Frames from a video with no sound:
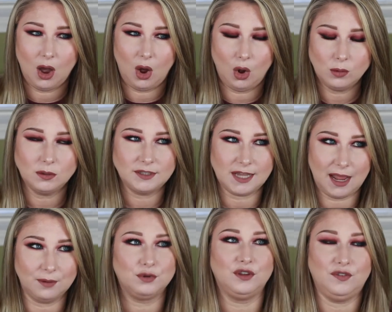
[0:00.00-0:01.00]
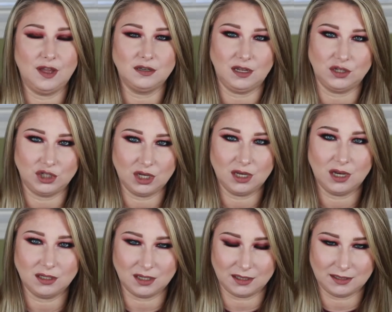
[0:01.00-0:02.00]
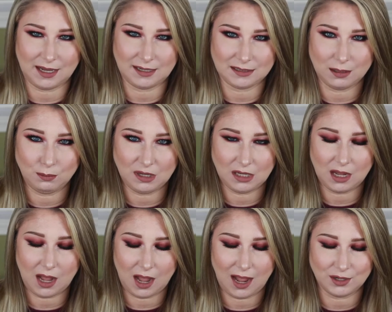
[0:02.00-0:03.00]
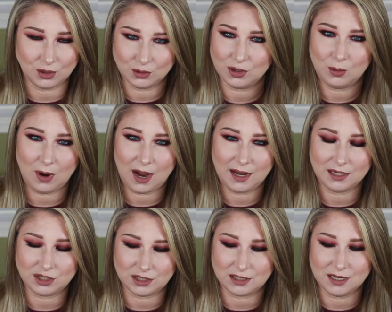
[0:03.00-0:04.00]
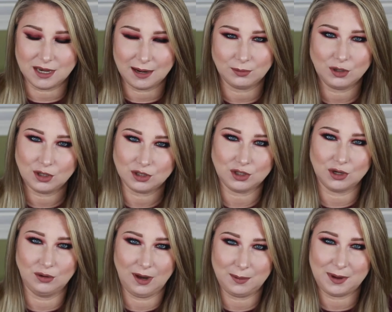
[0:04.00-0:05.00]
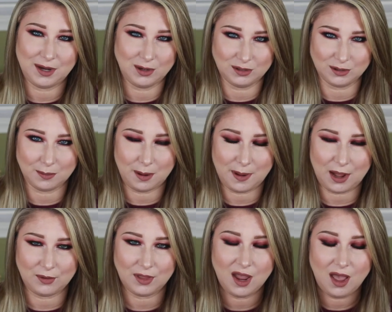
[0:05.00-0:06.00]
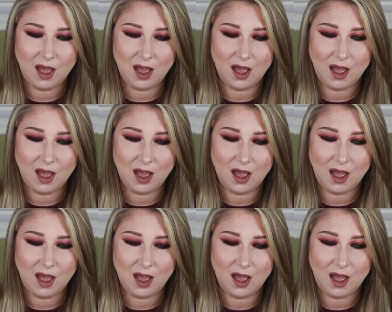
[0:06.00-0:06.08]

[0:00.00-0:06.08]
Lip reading: Almost every foundation does that to me. I don't know why. It just never looks good around my nose or my mouth.